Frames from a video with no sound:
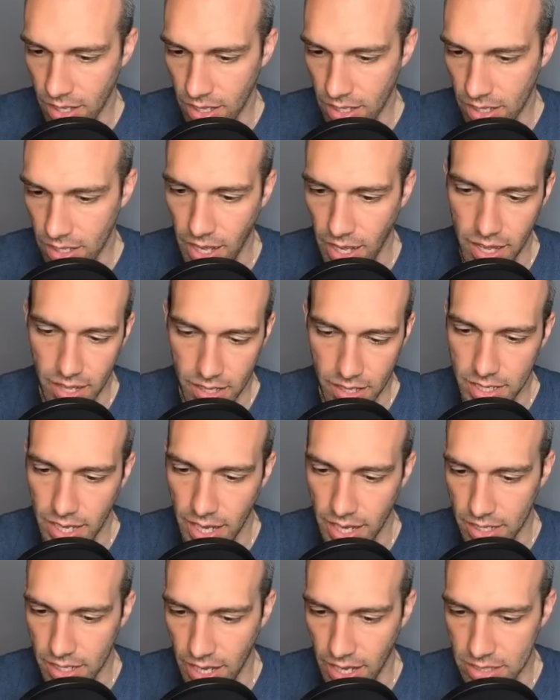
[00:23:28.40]

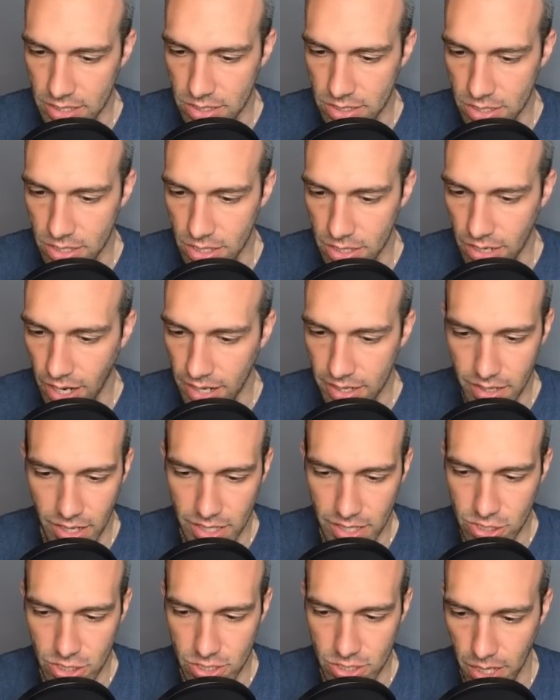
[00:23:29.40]
I did. I
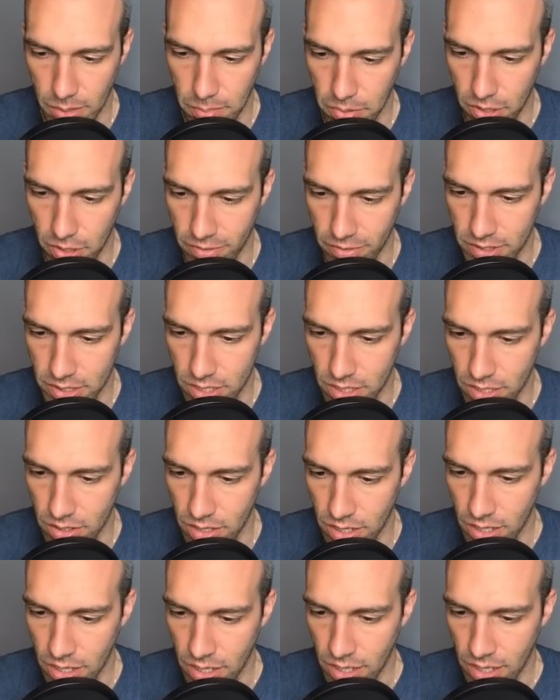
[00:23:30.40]
just got bored of it too.
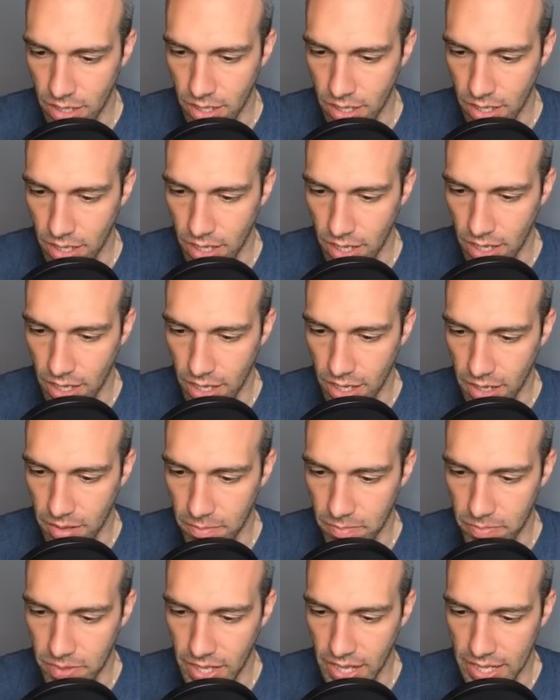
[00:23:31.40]

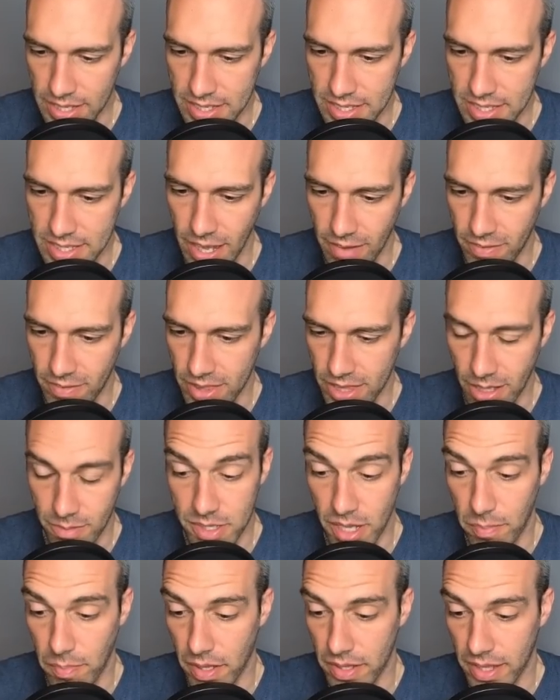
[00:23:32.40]
And 7 thumbs
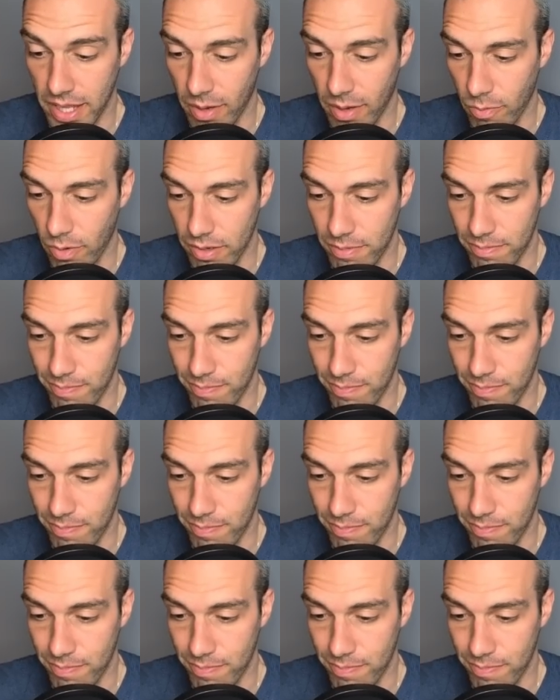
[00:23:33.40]
up on that one.